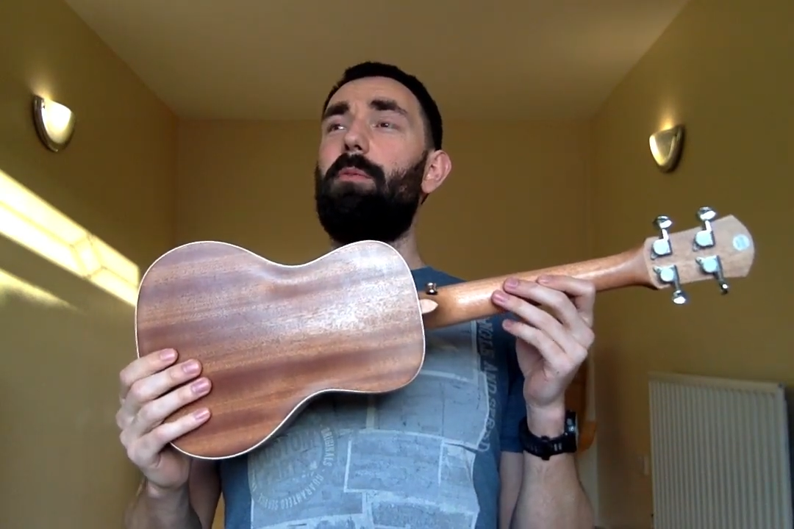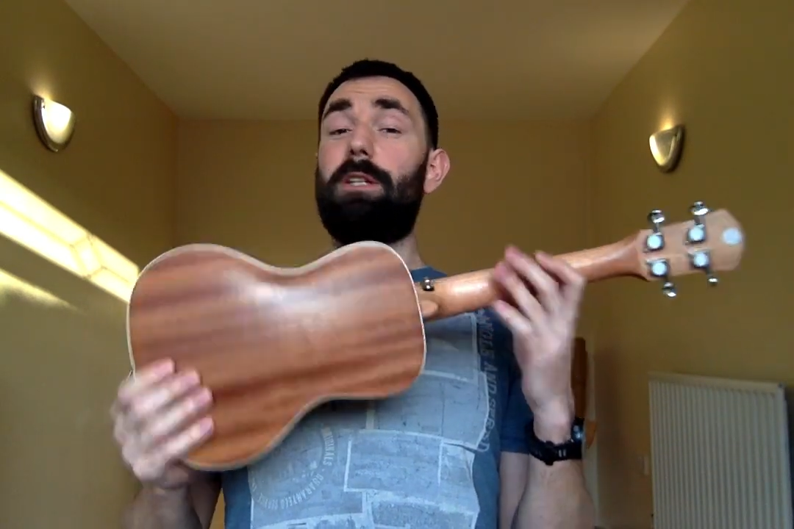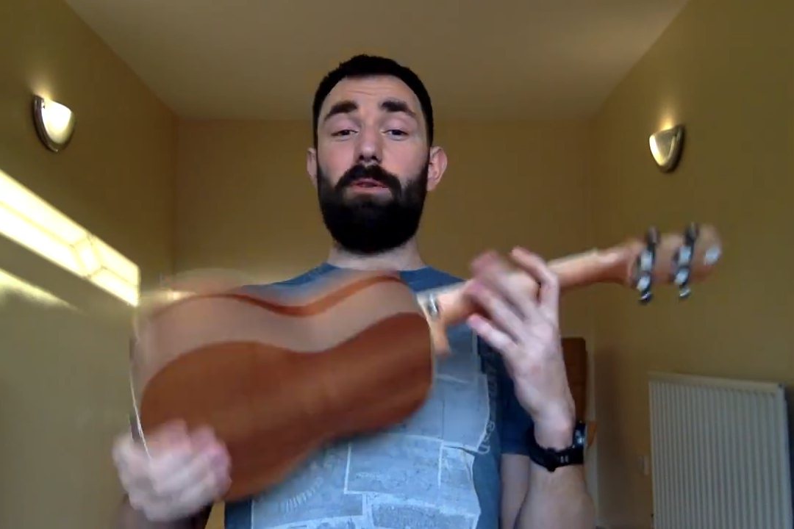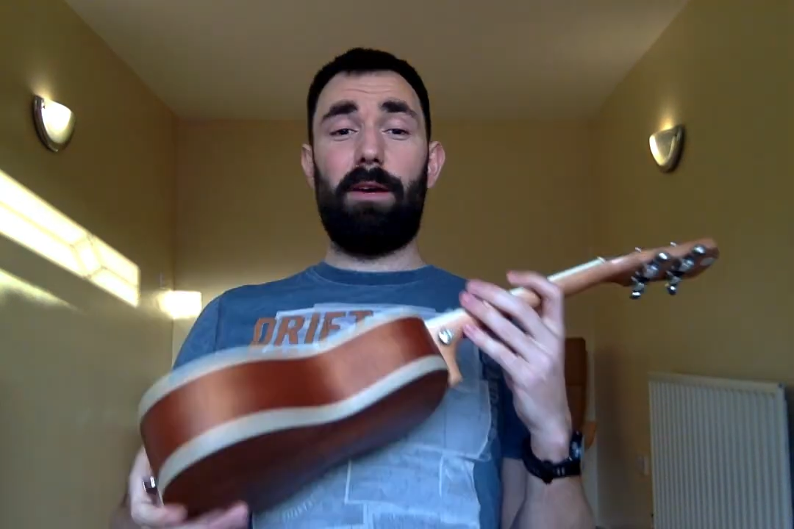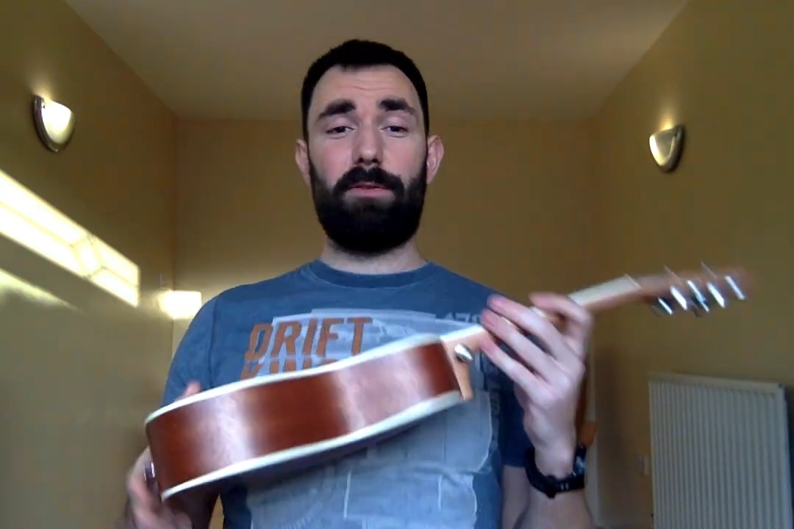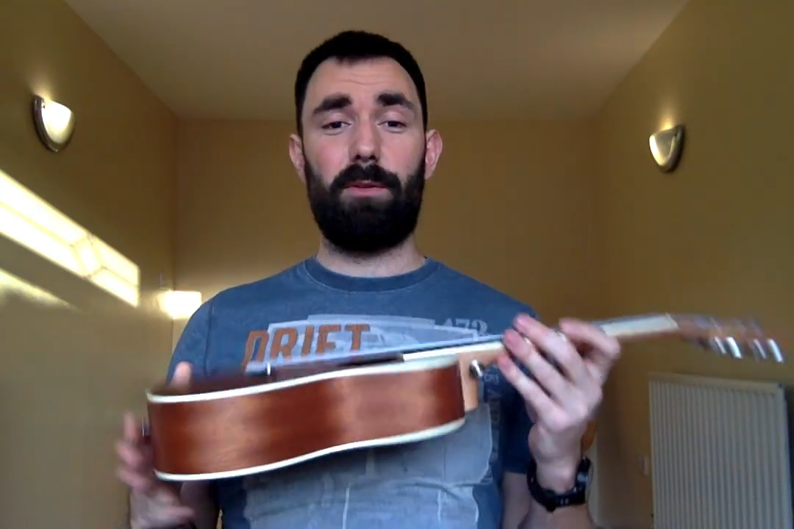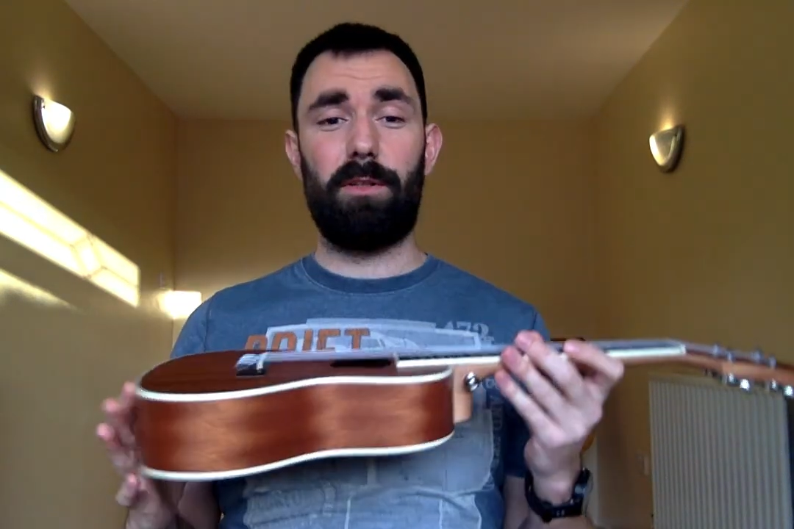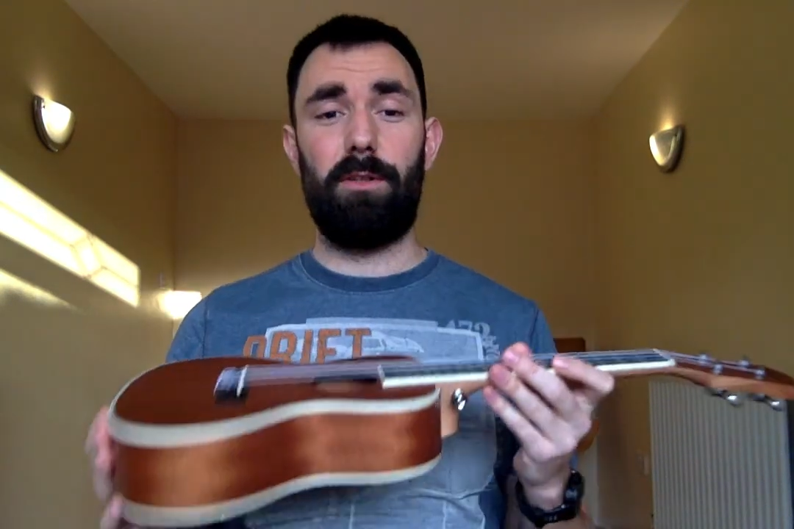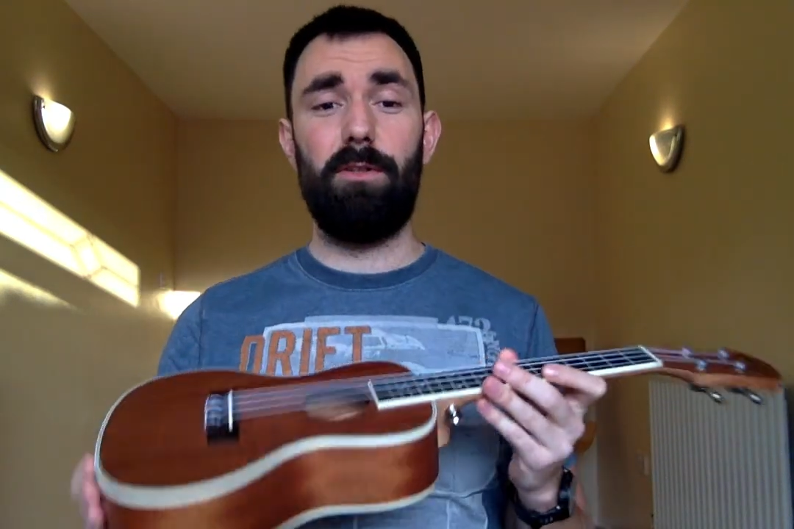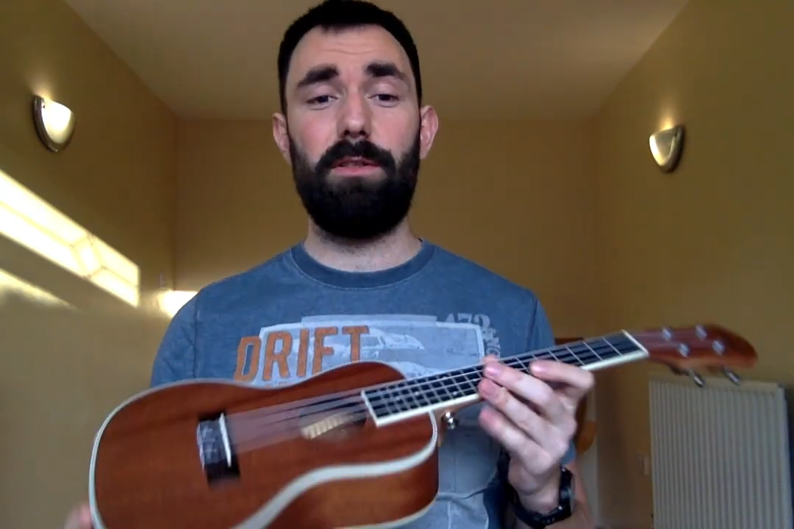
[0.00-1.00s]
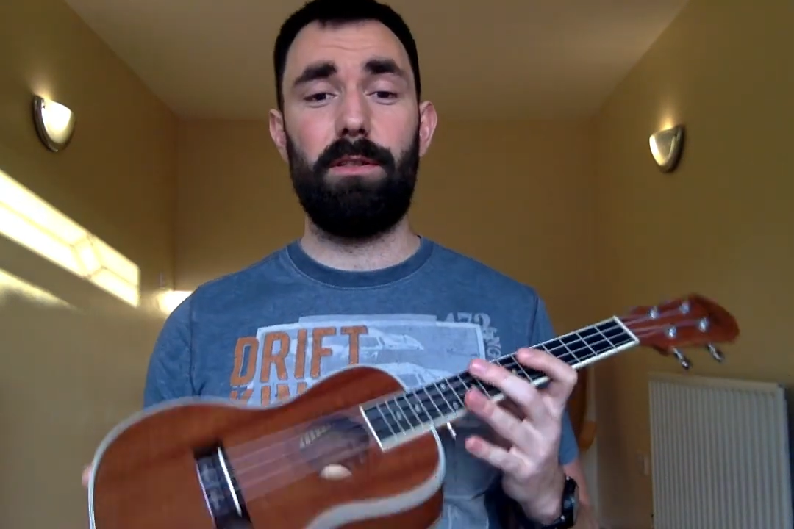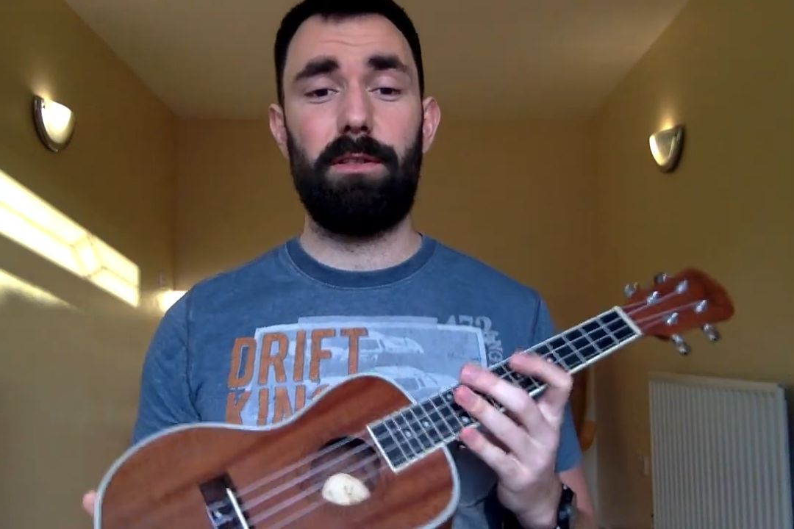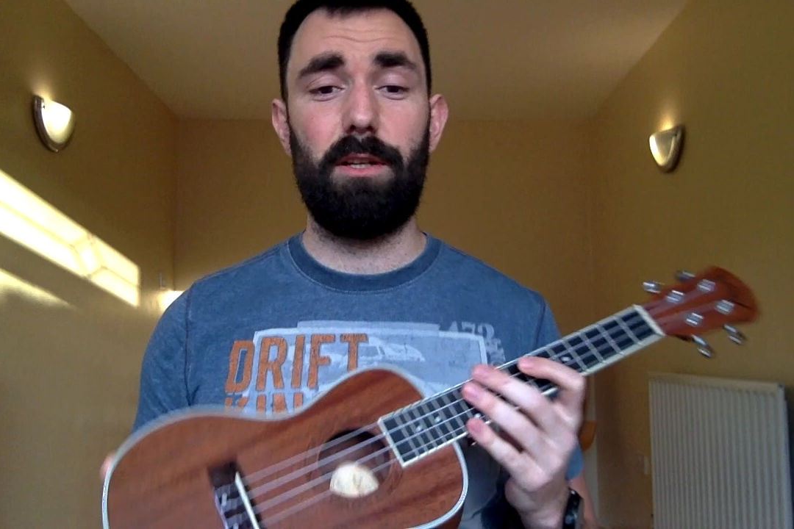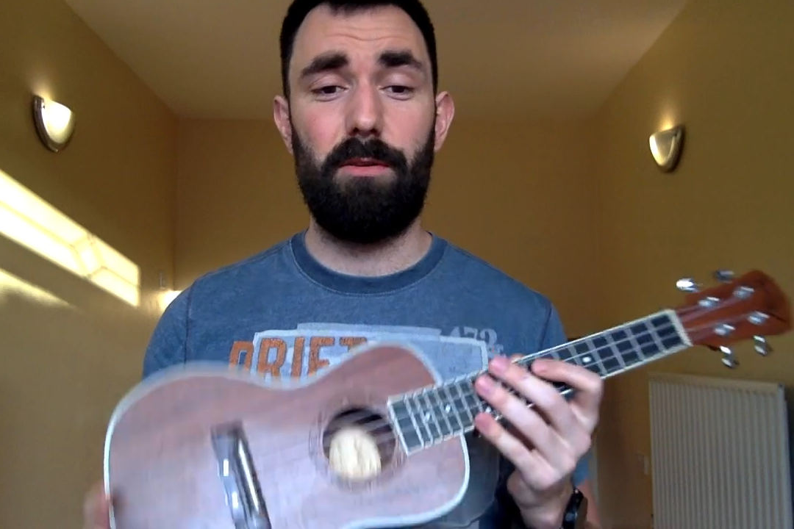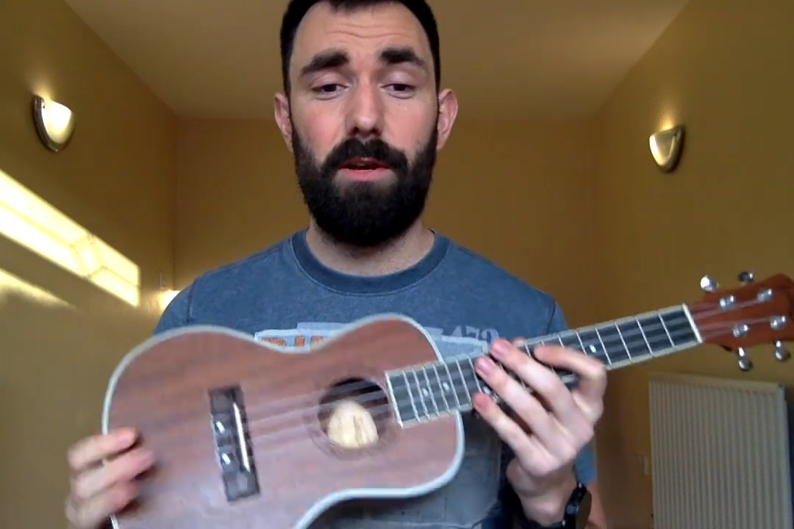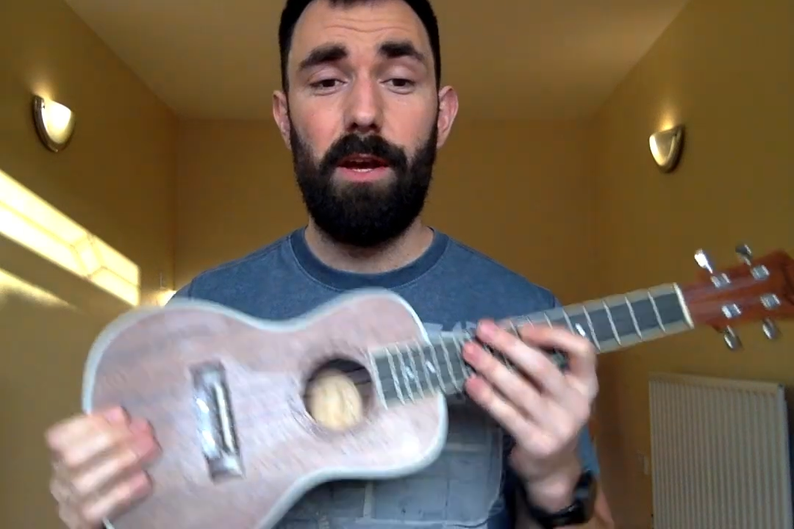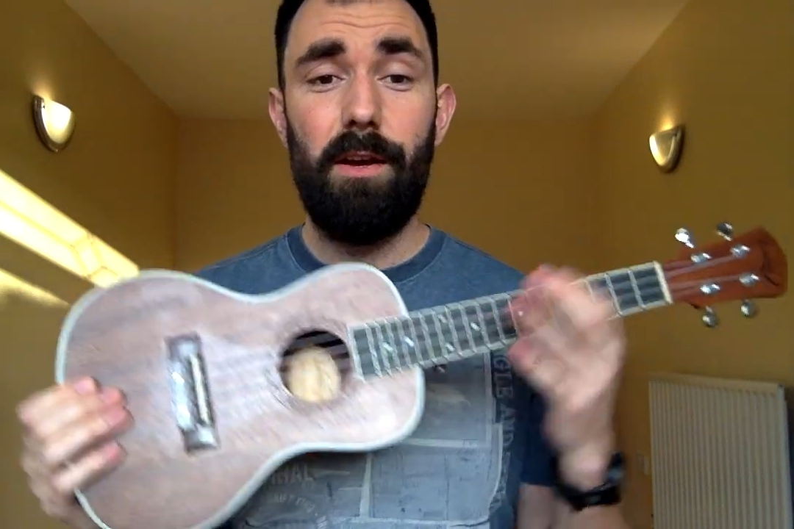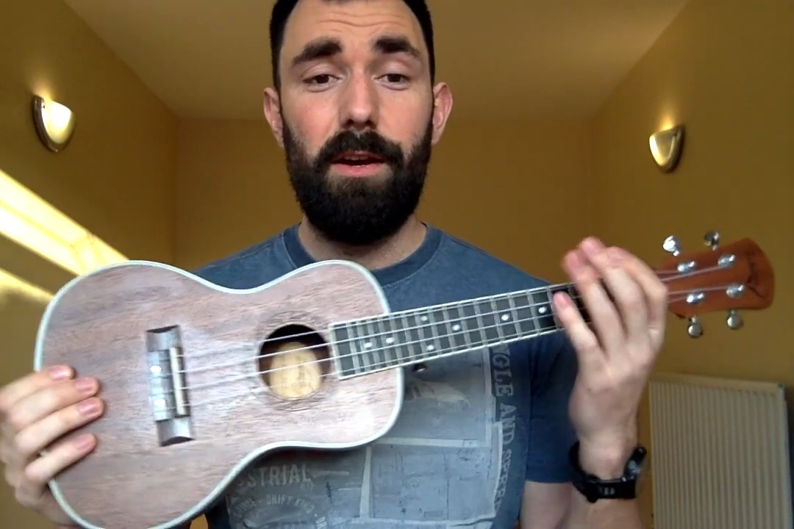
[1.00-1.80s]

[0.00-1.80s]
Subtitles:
we do have some good news. So